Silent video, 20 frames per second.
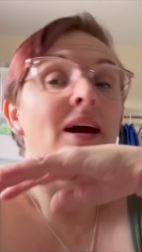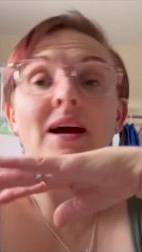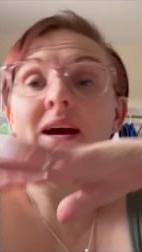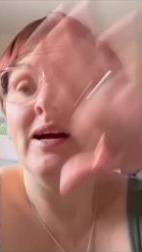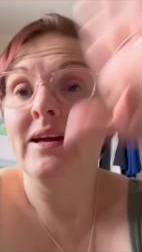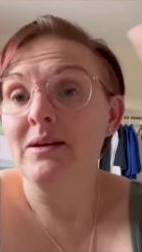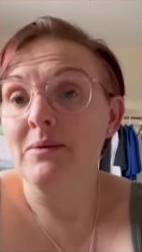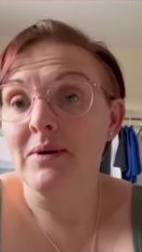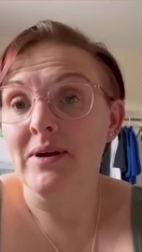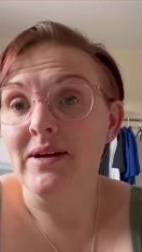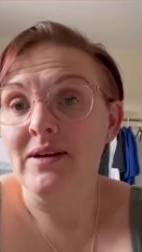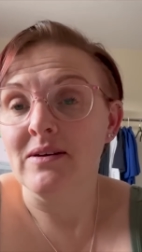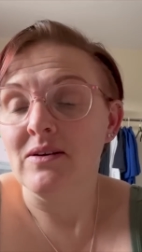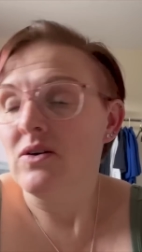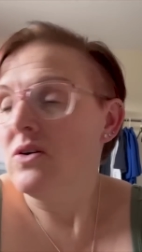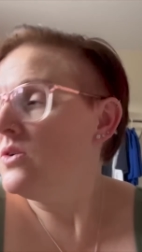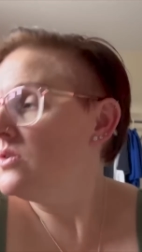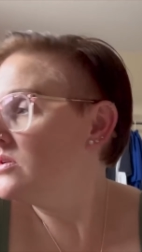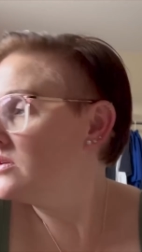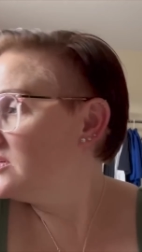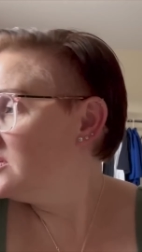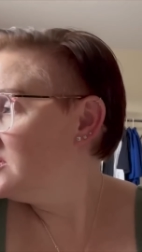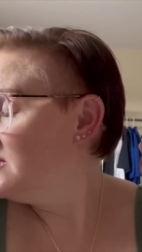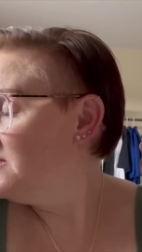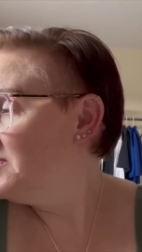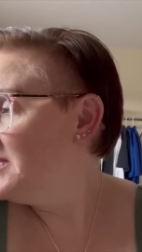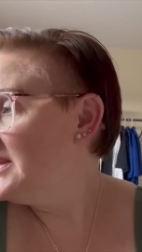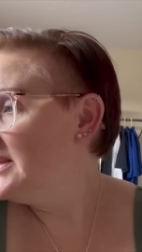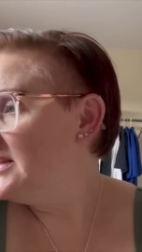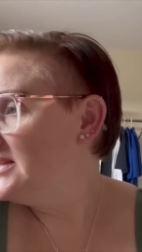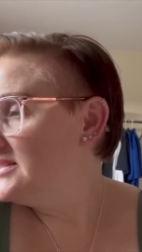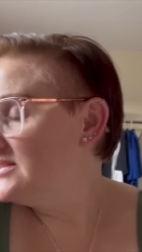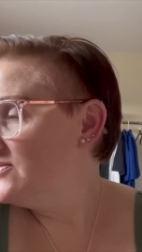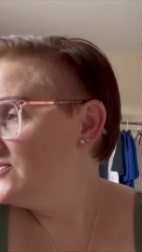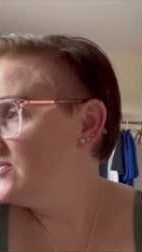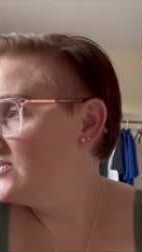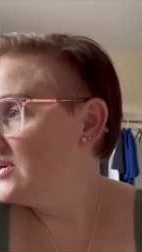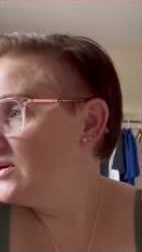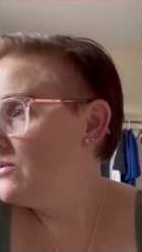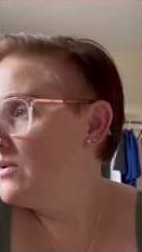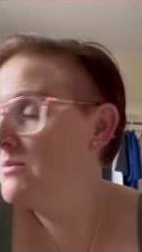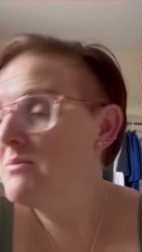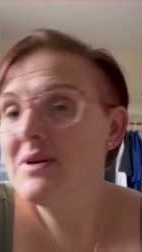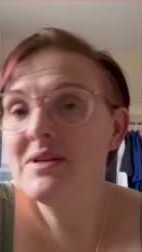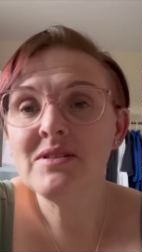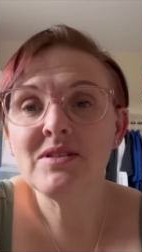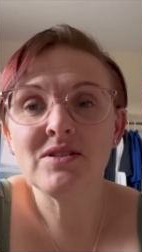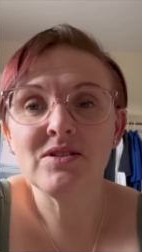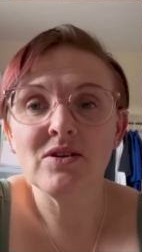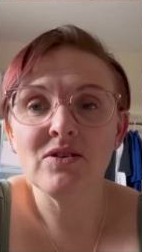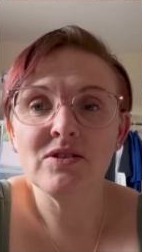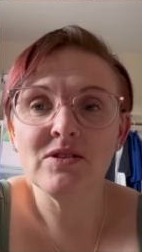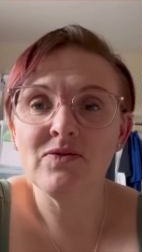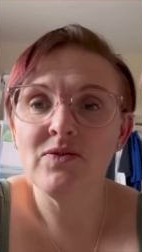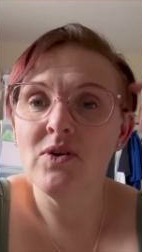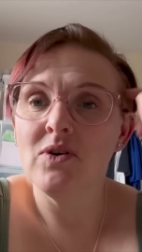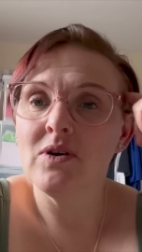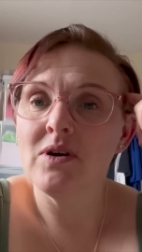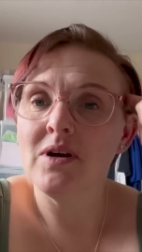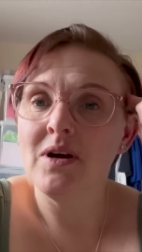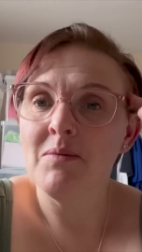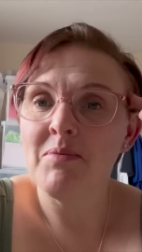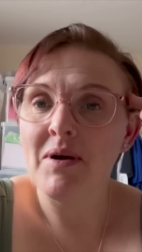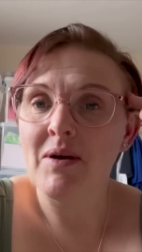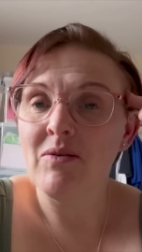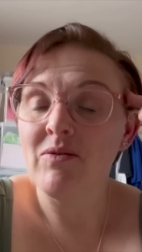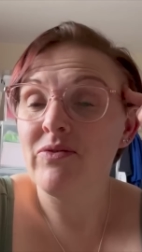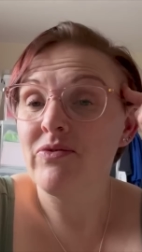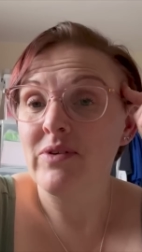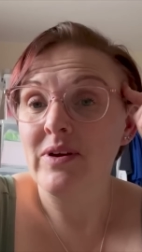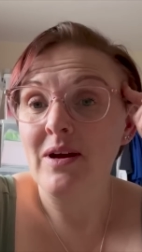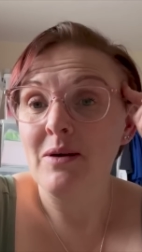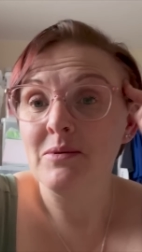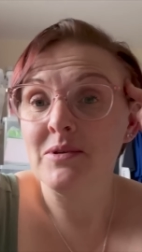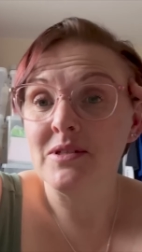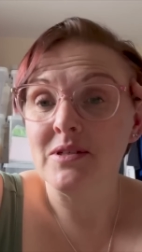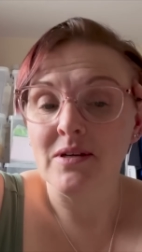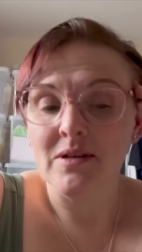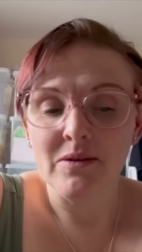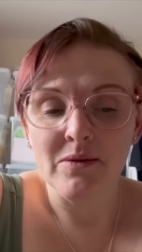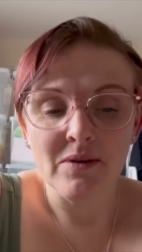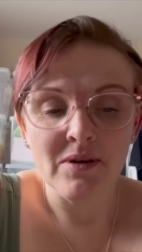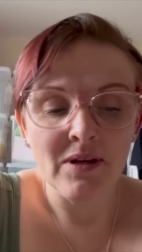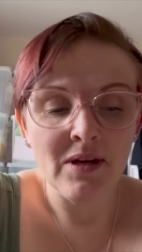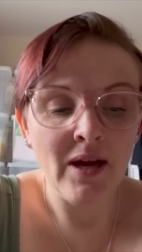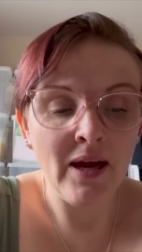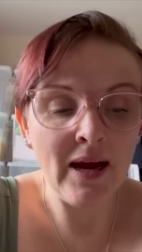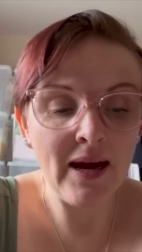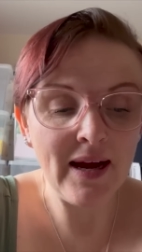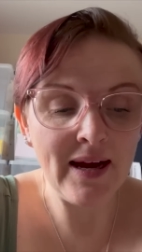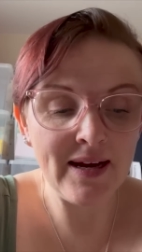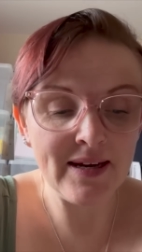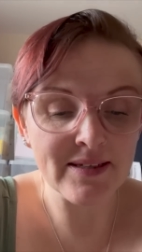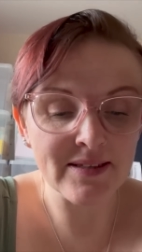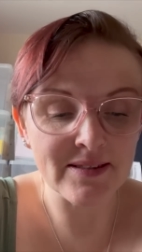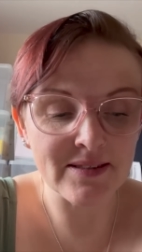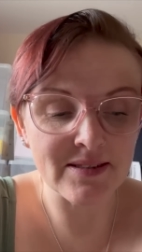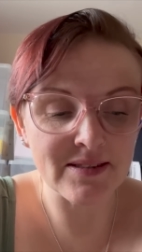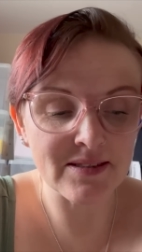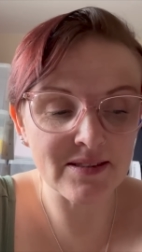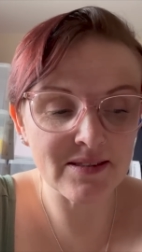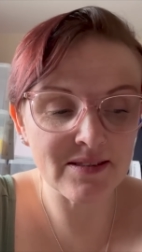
Anyway, on a completely different note, I meant to start this vlog about three hours ago and